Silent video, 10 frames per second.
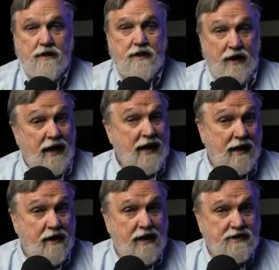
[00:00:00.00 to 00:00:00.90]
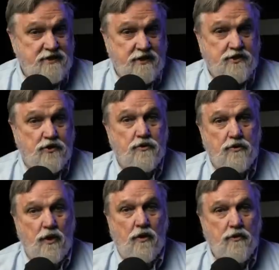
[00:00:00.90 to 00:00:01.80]
that I had an ancestor
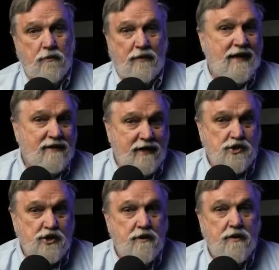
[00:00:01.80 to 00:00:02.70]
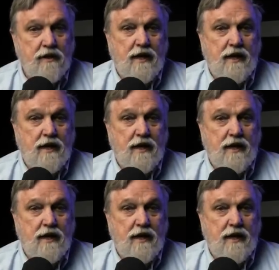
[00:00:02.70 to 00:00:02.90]
who owned a plantation